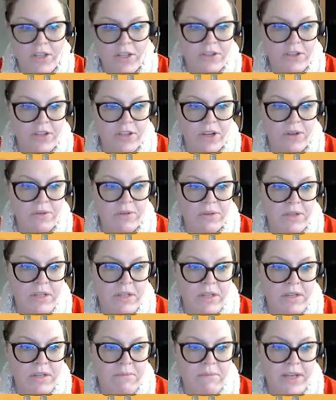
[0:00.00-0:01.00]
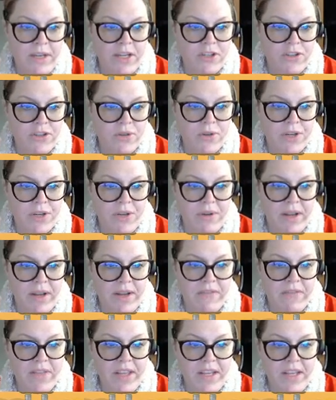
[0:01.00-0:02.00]
So make sure you
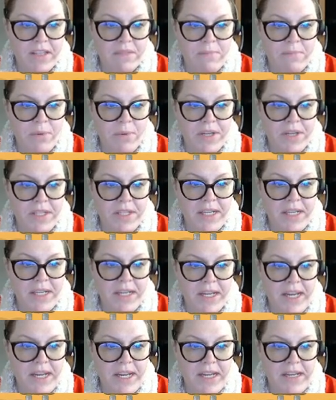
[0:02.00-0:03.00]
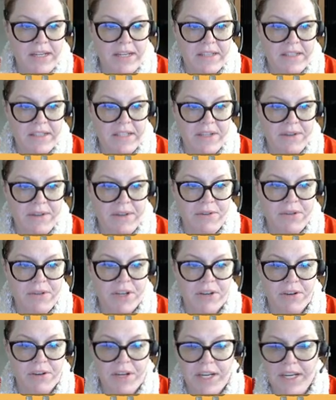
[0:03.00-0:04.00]
have this pointing in 0
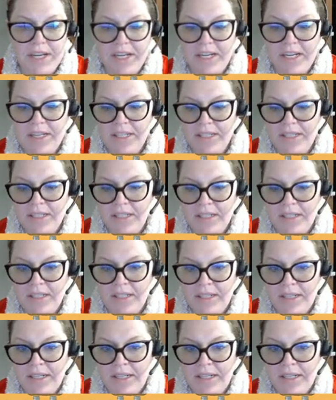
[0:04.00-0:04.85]
degrees,